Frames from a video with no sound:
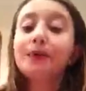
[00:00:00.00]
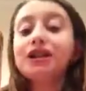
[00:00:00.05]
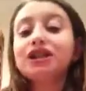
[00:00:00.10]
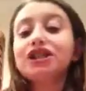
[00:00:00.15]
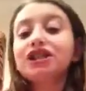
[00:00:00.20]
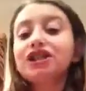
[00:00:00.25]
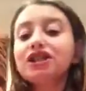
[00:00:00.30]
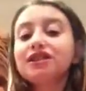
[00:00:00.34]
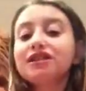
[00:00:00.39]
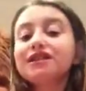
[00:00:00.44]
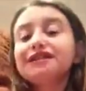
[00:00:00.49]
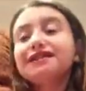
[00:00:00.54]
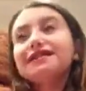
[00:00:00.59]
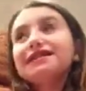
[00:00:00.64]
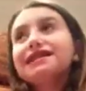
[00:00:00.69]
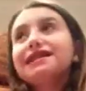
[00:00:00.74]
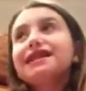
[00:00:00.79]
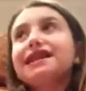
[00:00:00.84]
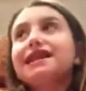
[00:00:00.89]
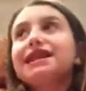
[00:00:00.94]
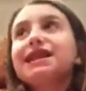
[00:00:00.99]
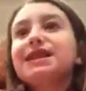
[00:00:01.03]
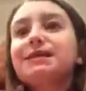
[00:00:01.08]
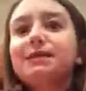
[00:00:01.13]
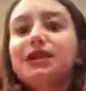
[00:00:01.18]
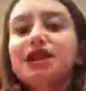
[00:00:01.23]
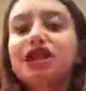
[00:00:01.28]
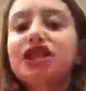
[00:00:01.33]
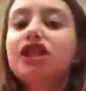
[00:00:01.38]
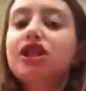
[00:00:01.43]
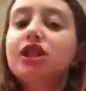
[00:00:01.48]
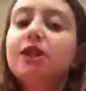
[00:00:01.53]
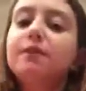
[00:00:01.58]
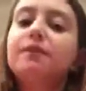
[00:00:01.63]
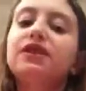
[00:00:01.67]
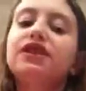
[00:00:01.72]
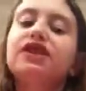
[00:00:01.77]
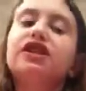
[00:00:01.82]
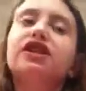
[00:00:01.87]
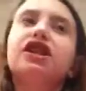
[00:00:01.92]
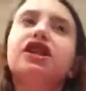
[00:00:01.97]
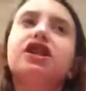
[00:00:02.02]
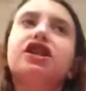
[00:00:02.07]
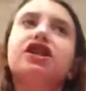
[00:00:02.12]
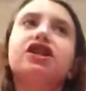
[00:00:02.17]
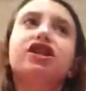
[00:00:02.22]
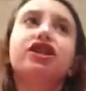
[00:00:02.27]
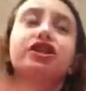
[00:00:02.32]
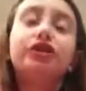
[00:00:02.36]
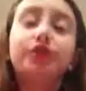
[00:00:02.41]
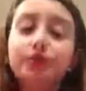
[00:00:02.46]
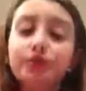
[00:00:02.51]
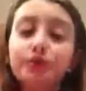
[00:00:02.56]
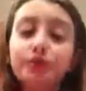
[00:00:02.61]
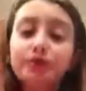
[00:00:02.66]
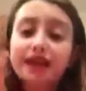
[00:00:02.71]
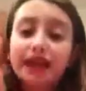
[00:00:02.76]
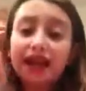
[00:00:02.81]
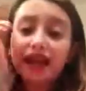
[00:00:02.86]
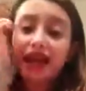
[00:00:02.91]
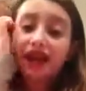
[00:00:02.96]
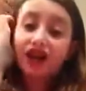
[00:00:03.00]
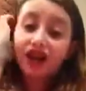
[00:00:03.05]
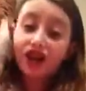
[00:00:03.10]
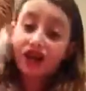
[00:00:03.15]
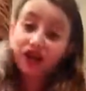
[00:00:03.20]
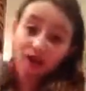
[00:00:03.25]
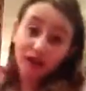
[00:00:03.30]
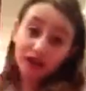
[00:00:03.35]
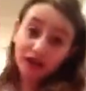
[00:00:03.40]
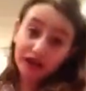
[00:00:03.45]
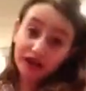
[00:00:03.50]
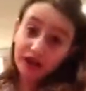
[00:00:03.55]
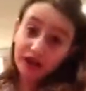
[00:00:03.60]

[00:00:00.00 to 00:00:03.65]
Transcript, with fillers: which not so much. She puts shoes in her